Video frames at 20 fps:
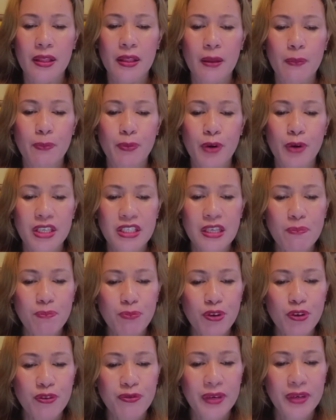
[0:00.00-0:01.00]
the present
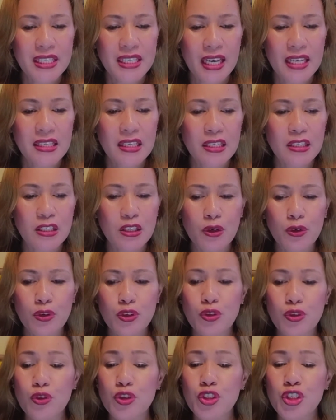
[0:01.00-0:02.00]
perfect tense is
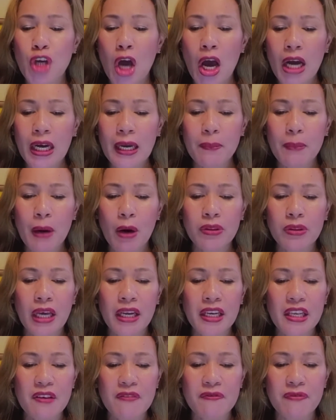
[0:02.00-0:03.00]
used to talk about
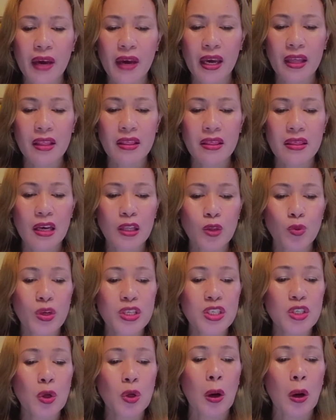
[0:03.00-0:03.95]
an event that was